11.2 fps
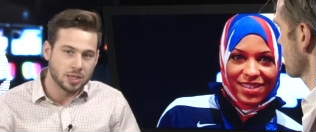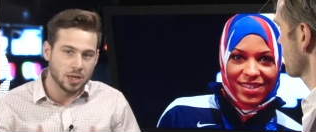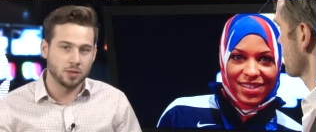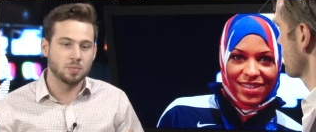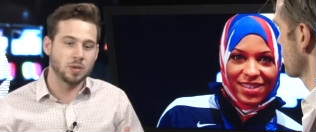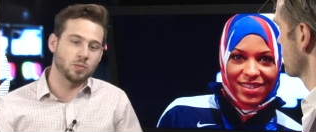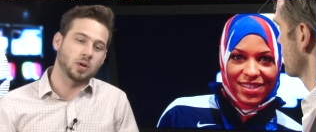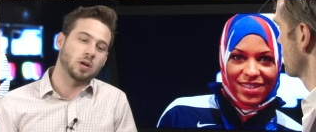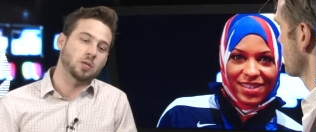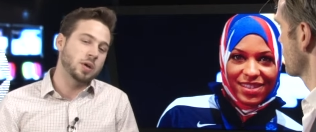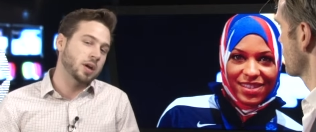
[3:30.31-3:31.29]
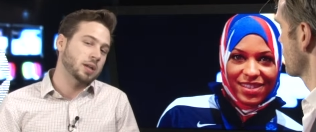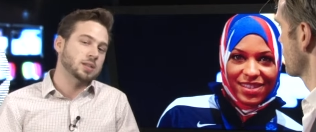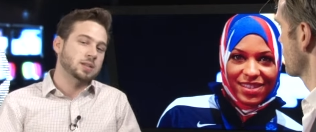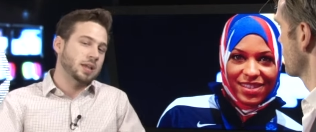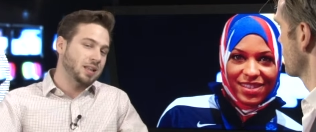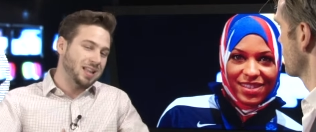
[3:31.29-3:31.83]
Speaker 1: tell them that we're all
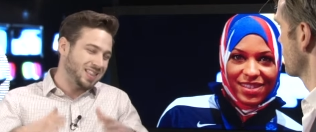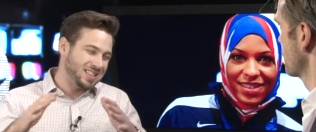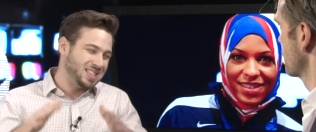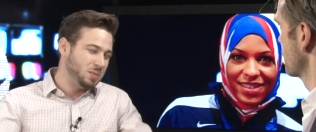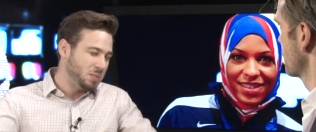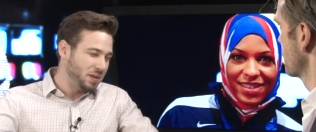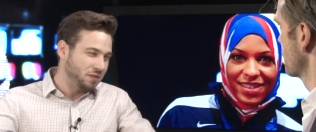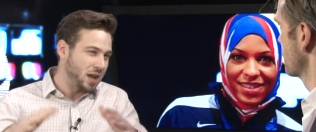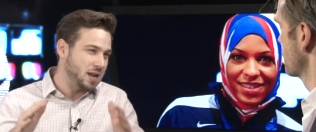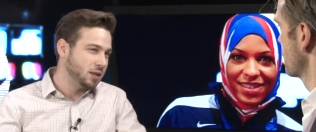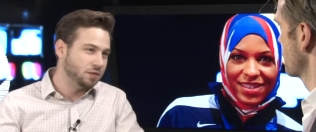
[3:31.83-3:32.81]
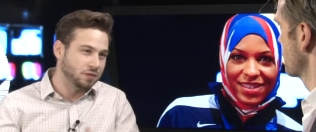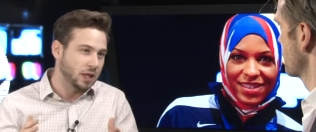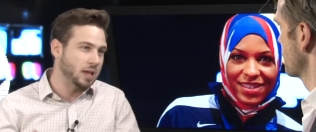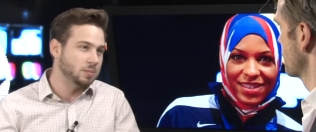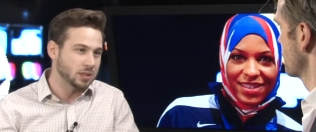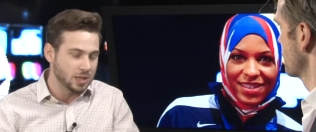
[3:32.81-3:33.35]
Americans, they seem to be fanning the
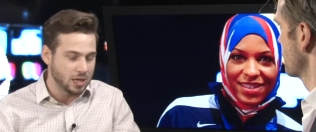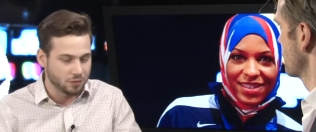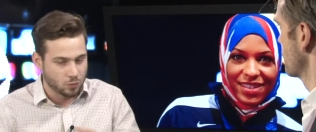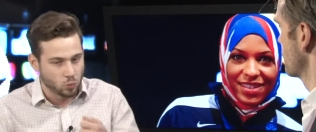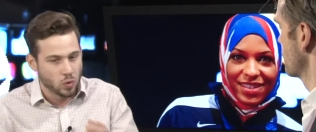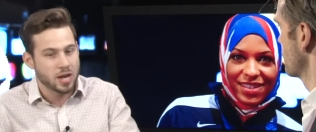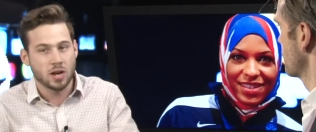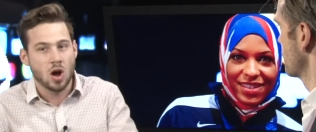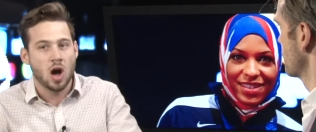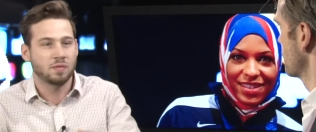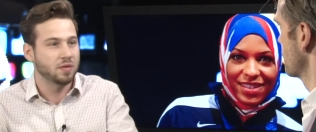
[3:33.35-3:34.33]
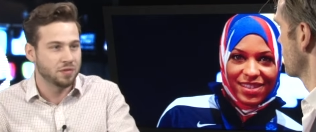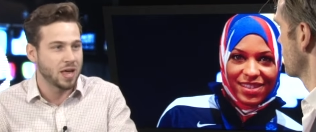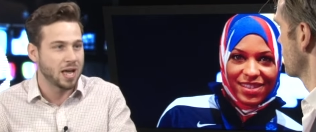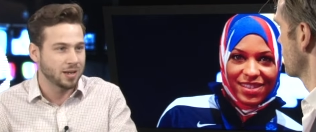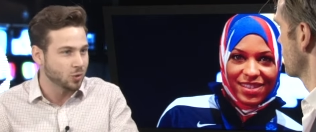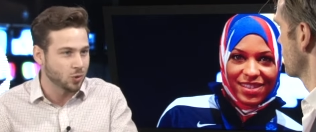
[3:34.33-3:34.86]
flames and kind of running off of
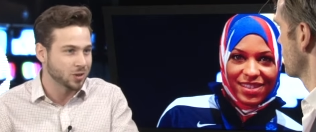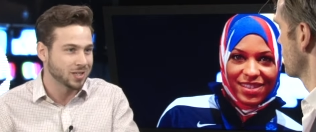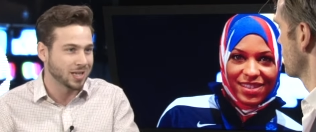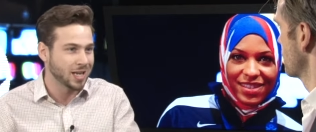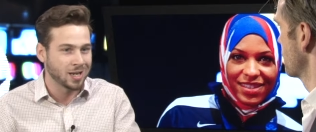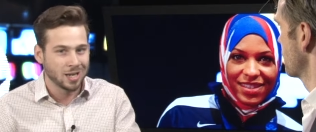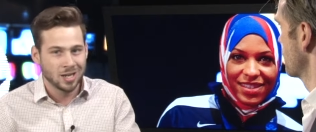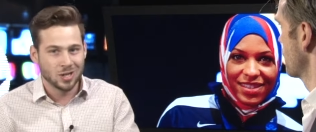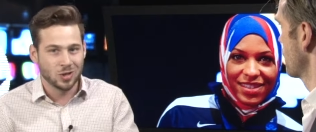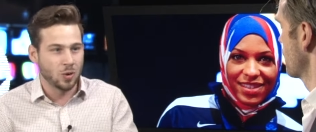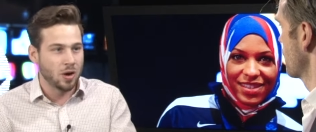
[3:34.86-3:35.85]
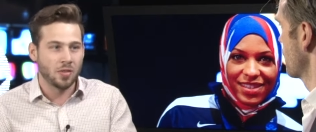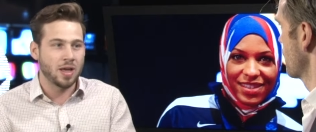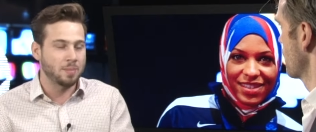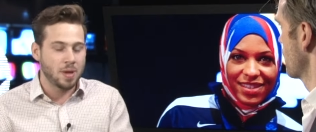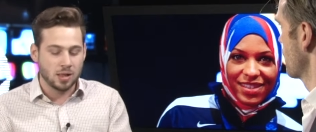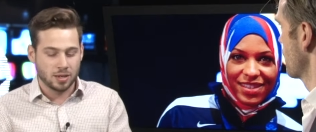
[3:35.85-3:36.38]
that in order to get, you know, on
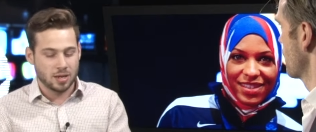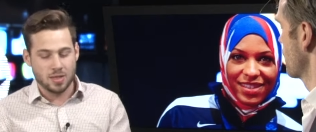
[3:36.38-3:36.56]
that ballot. And